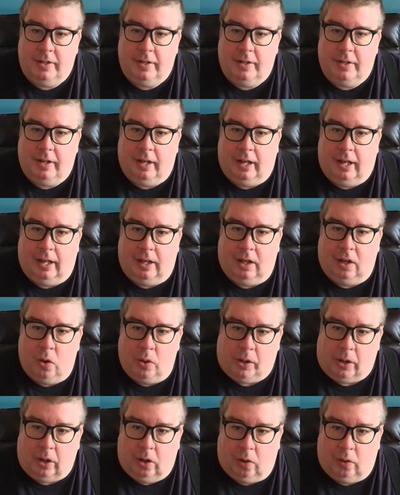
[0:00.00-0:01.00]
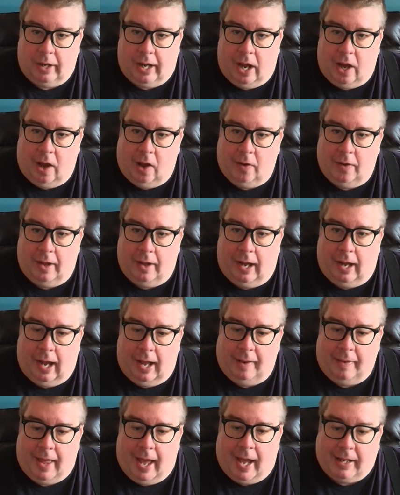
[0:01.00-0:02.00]
logo.
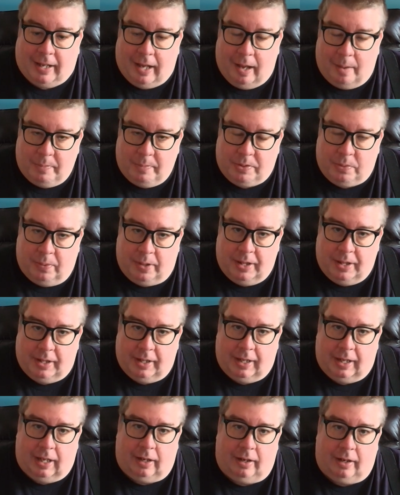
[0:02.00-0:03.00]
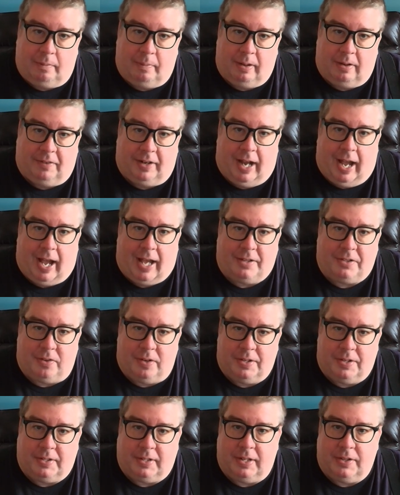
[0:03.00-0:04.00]
Now, that comes with a little bit of an
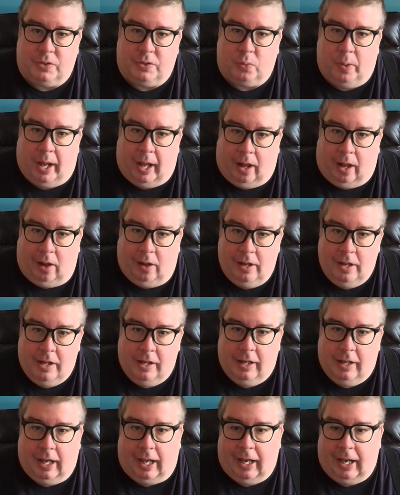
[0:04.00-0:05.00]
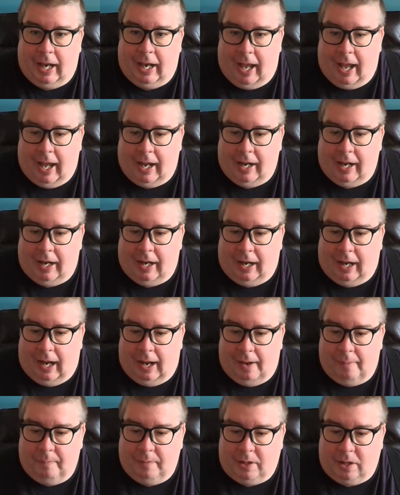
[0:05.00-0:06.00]
asterisk as well, in
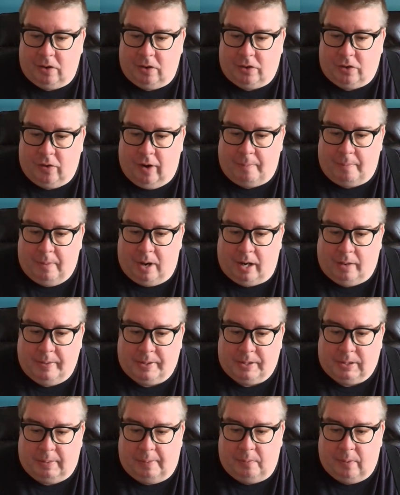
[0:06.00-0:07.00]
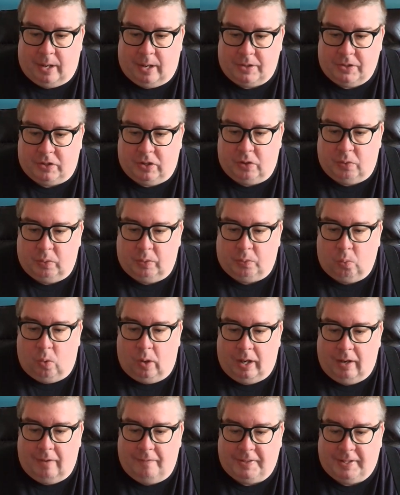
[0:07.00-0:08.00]
that your trademark must be registered with
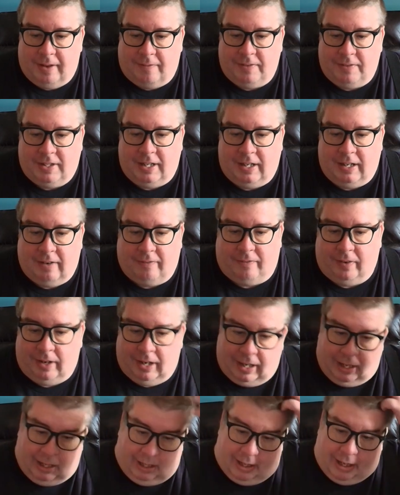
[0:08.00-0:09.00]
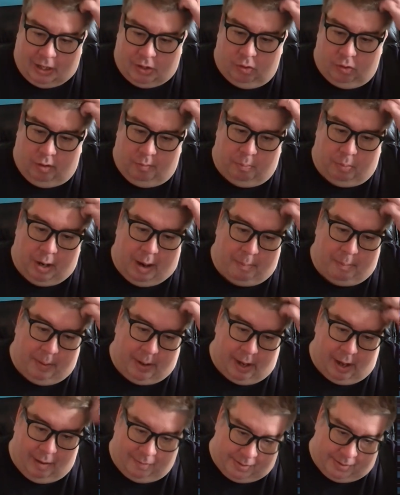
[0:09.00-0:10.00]
one of 17 different intellectual
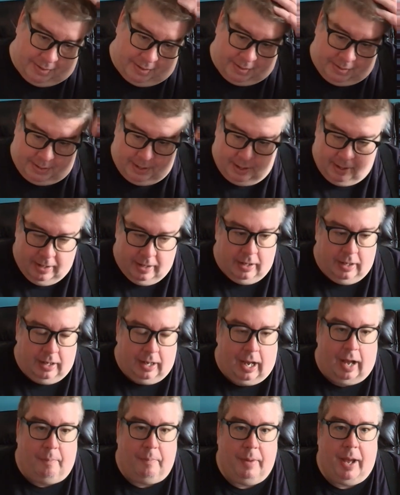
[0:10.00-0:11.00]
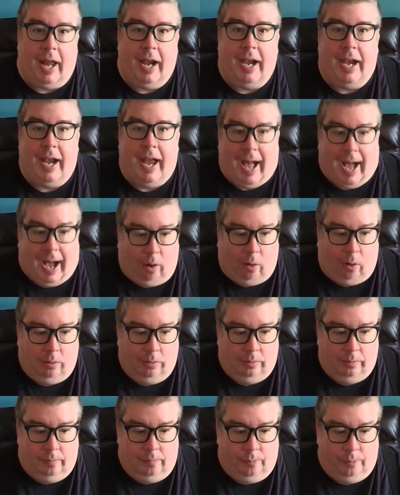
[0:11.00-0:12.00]
property offices. And now,
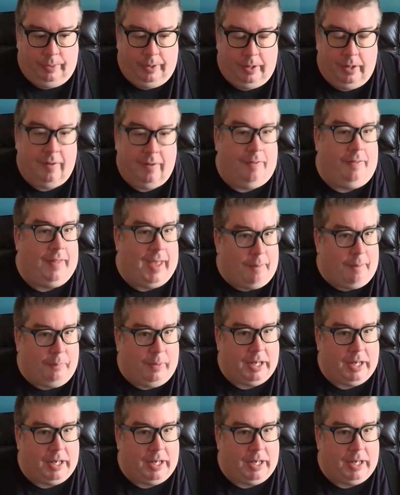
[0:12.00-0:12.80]
that brings